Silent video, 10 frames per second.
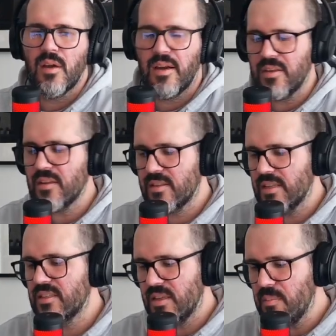I think
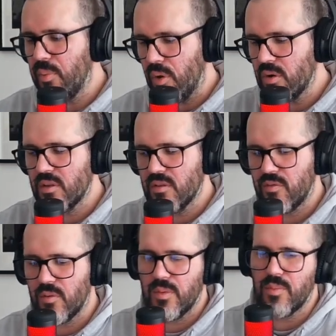it's important
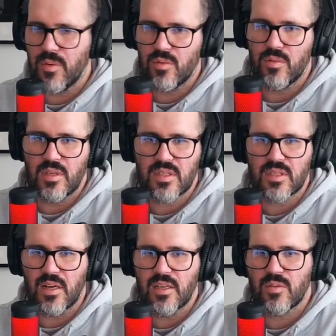for people to
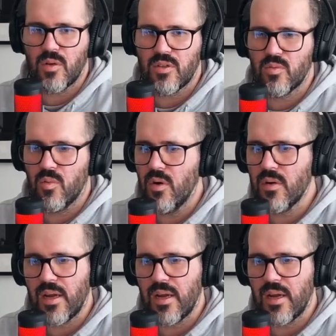discuss what's wrong.